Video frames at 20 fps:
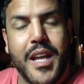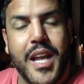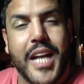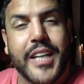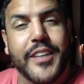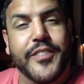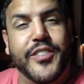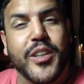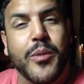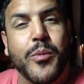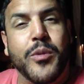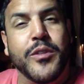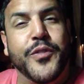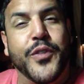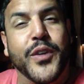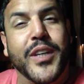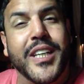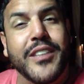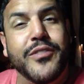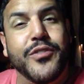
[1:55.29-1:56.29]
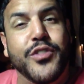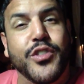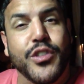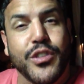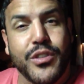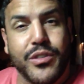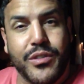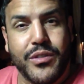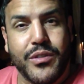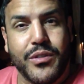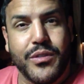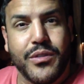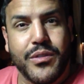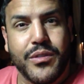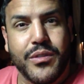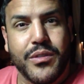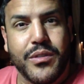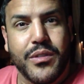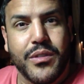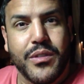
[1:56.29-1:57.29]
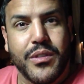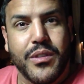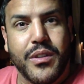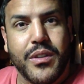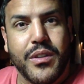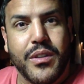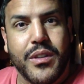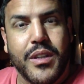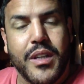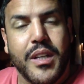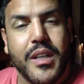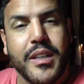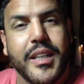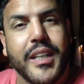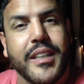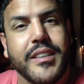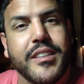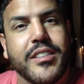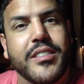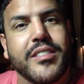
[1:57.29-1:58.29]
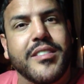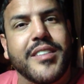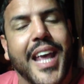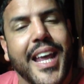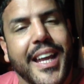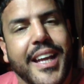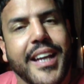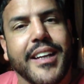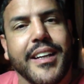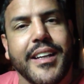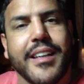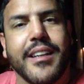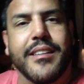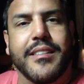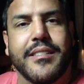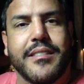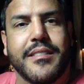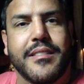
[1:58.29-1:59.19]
And if someone forgives you, then just take it in.